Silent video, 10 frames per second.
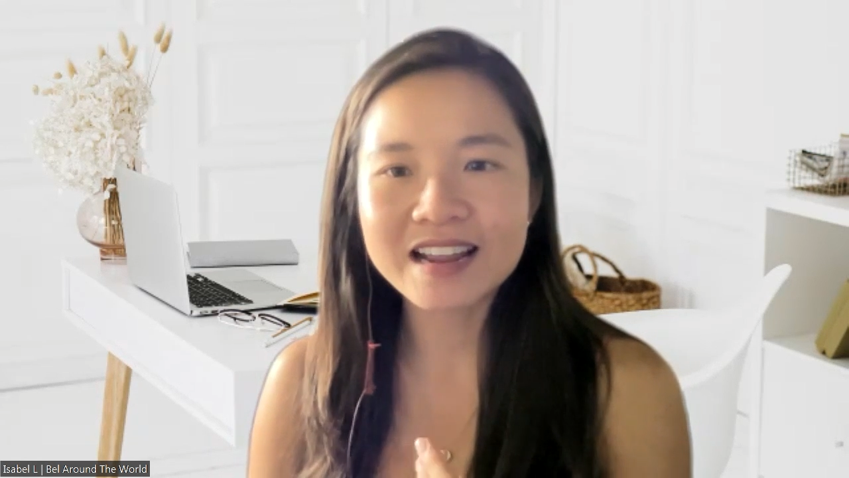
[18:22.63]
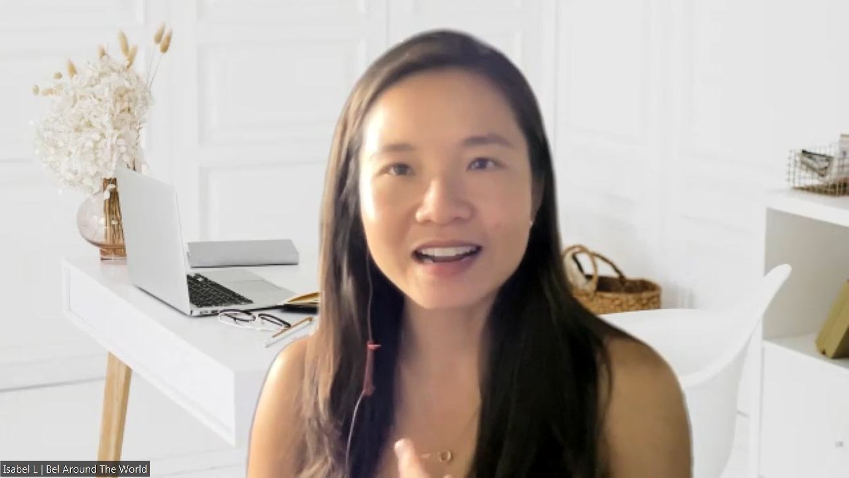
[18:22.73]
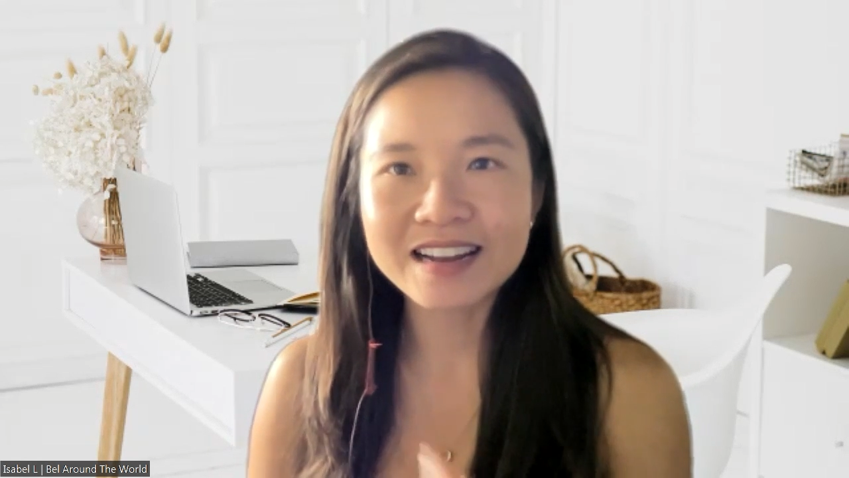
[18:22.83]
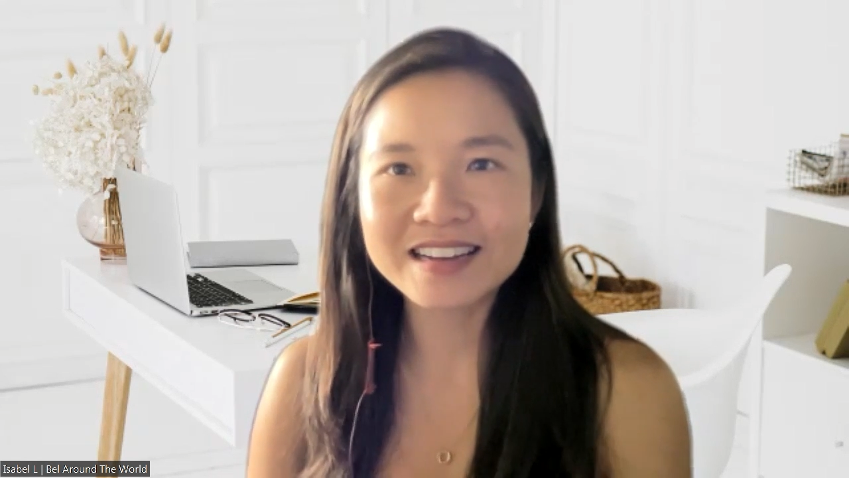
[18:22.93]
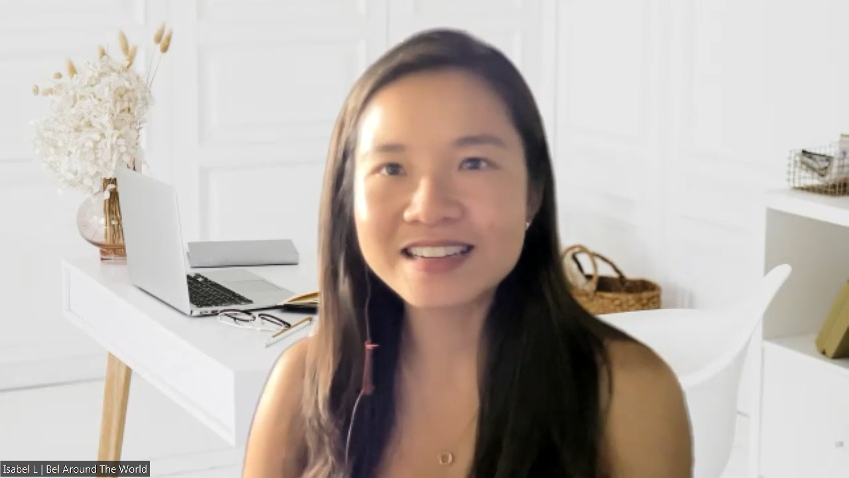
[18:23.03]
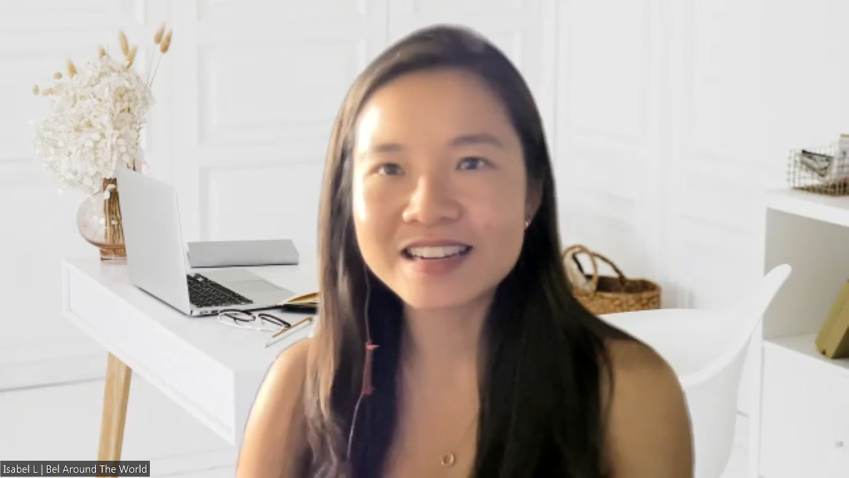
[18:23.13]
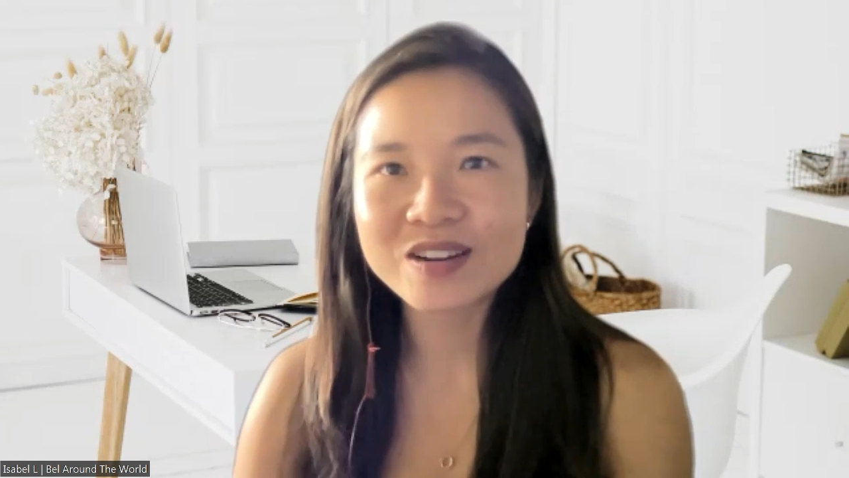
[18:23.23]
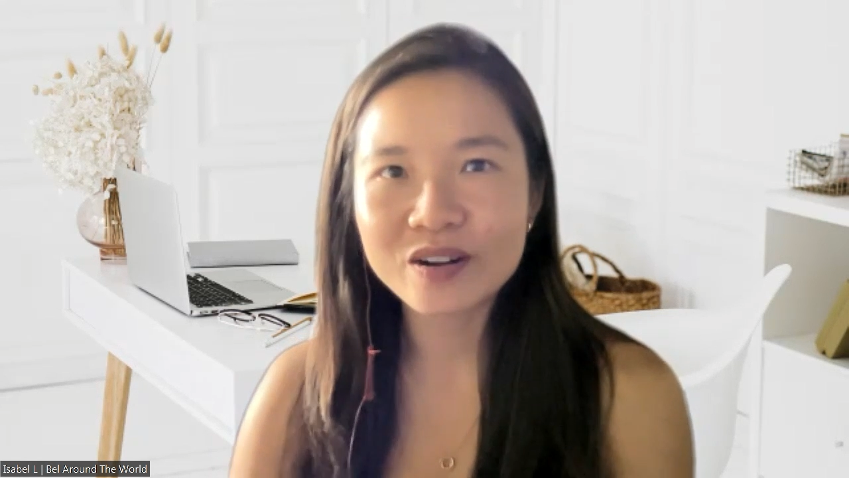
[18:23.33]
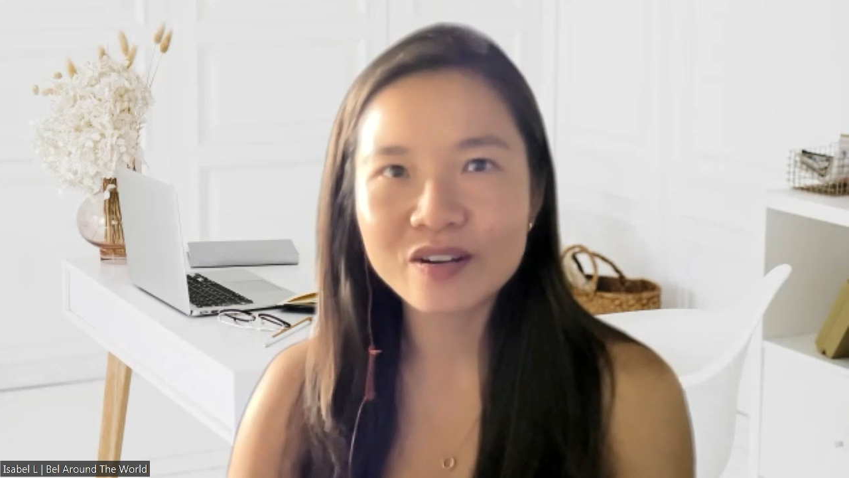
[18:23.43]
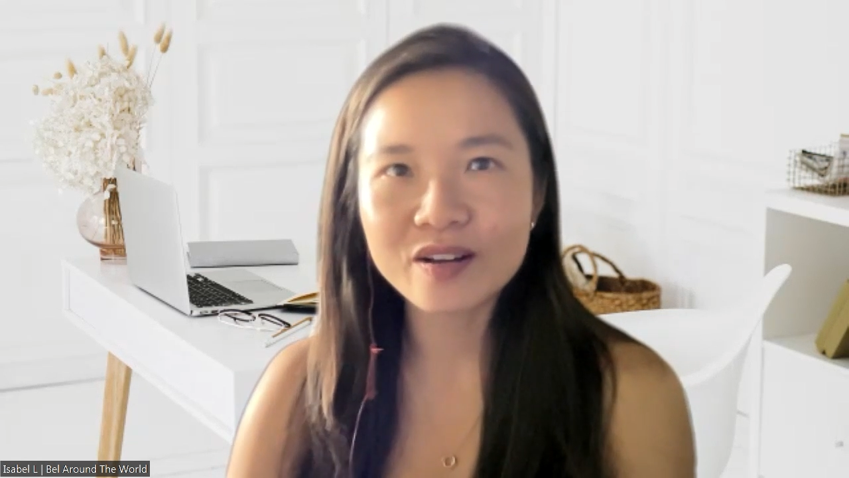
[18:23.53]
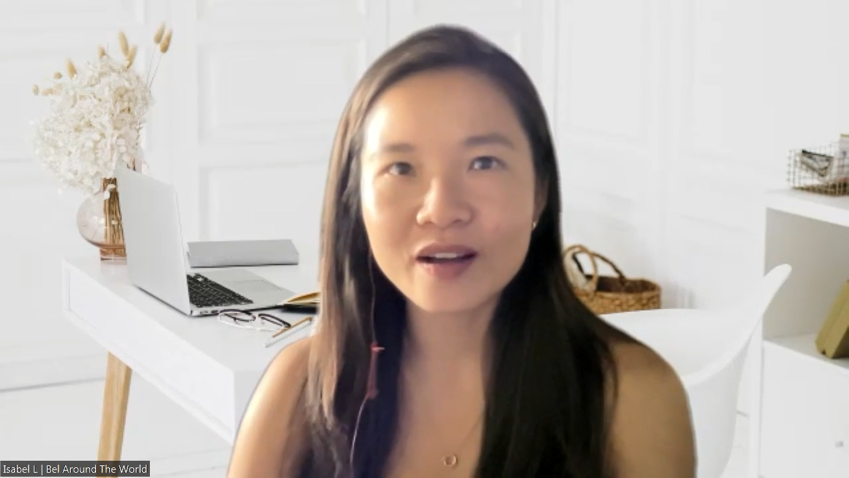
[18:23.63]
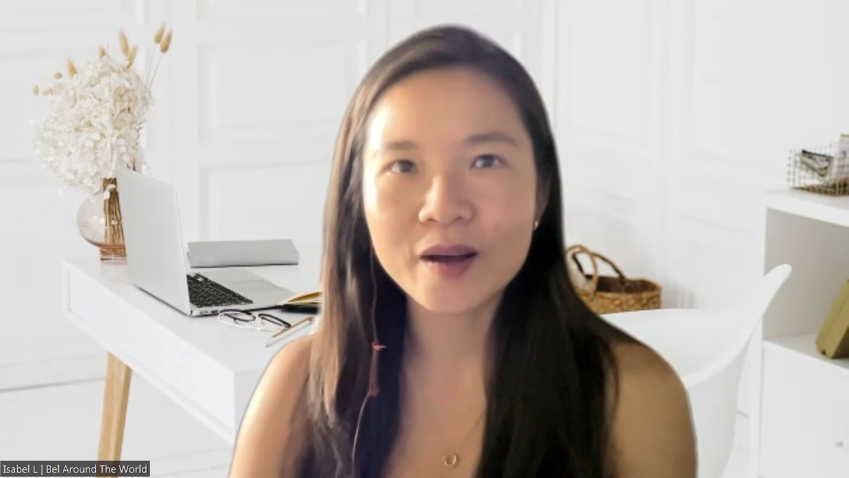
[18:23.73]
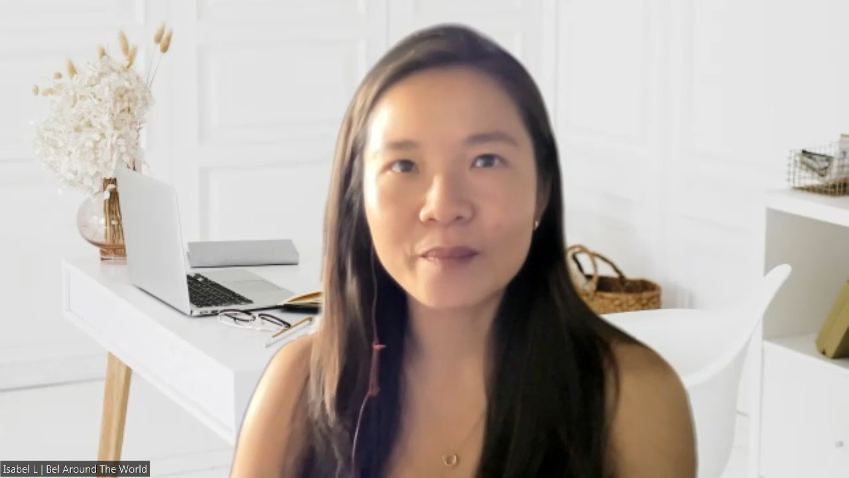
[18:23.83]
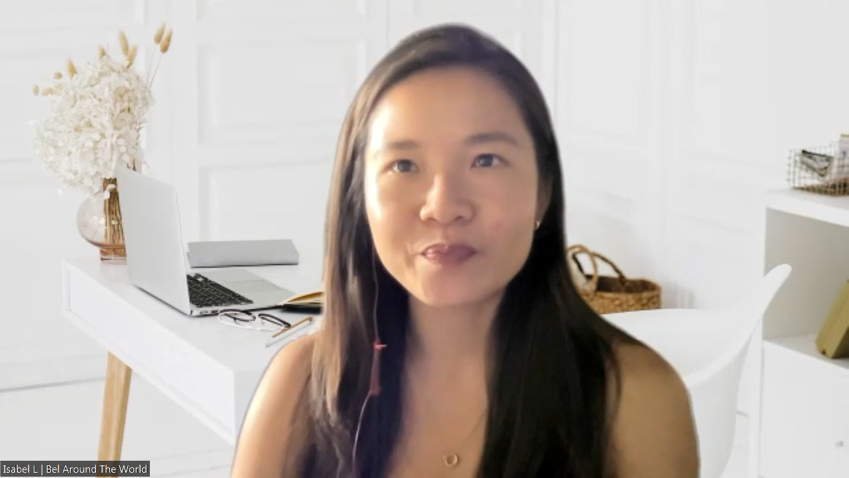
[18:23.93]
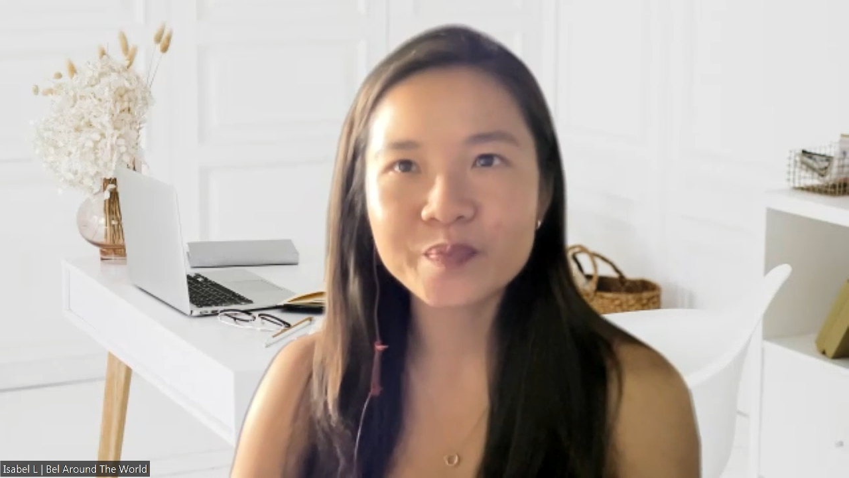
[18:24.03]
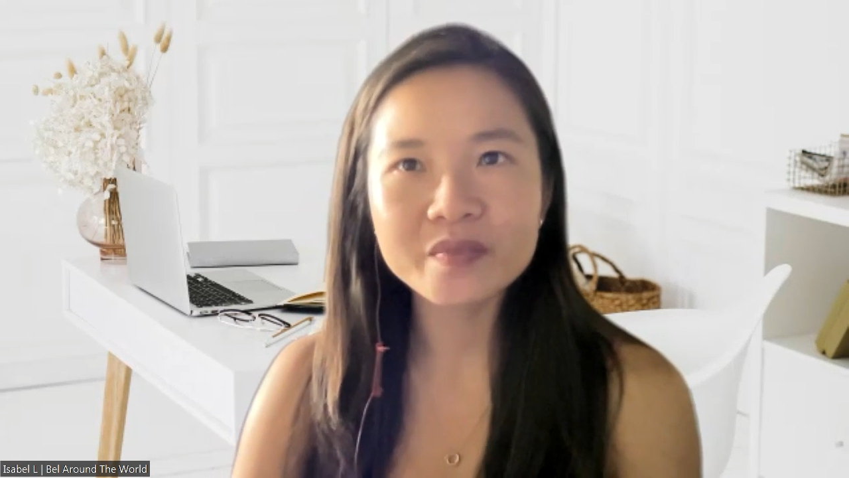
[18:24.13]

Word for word: clearly did not um,